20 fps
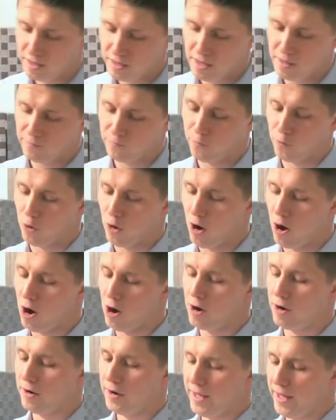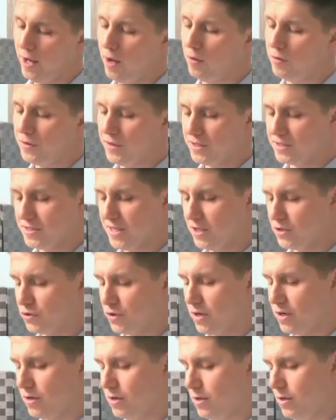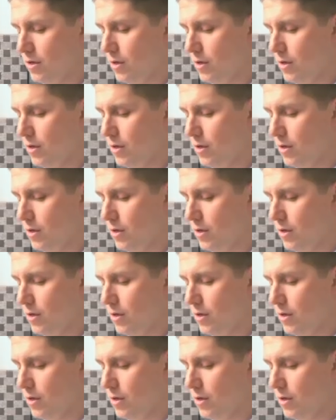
and for our health, etc.